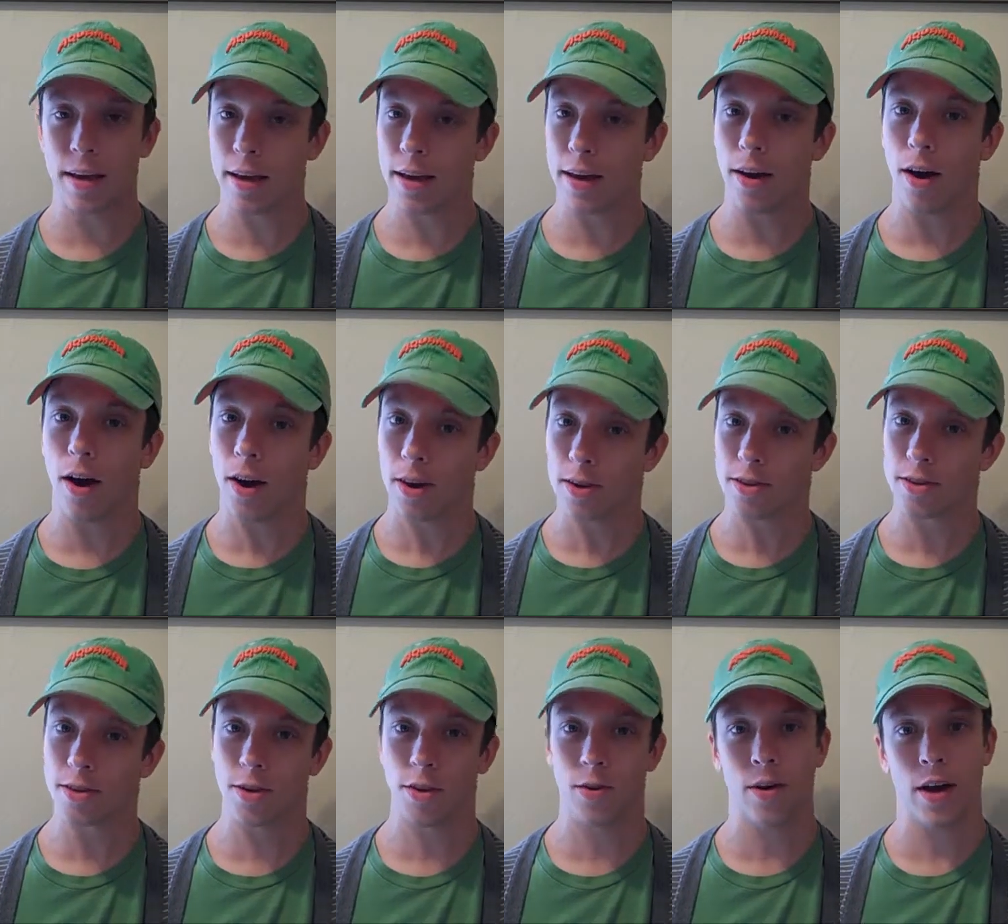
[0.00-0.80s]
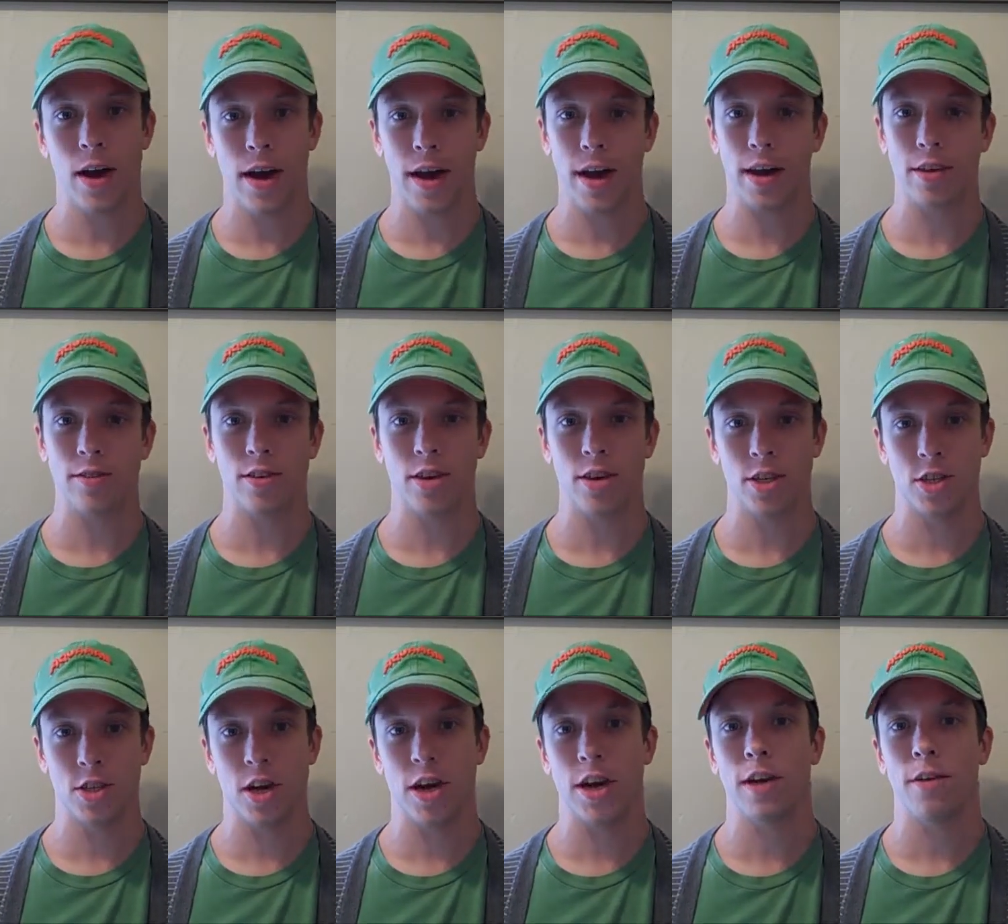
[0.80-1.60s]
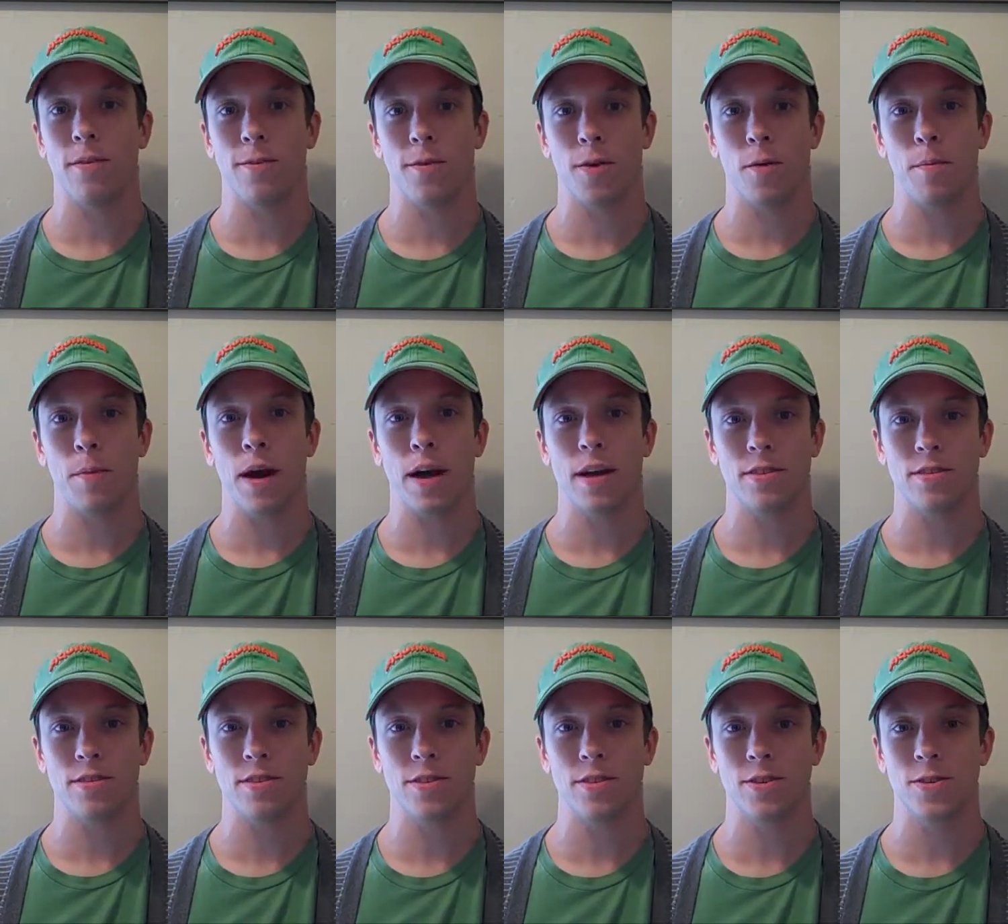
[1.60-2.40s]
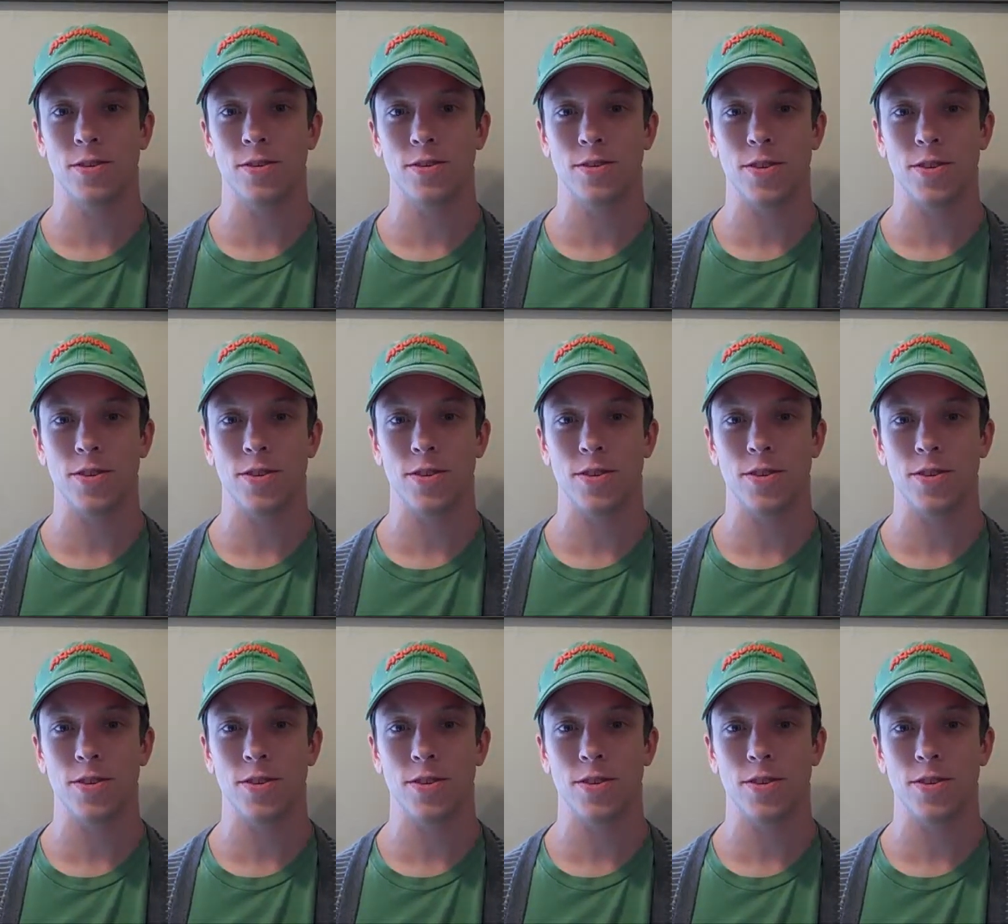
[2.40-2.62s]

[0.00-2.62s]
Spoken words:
he also has a giant robot suit,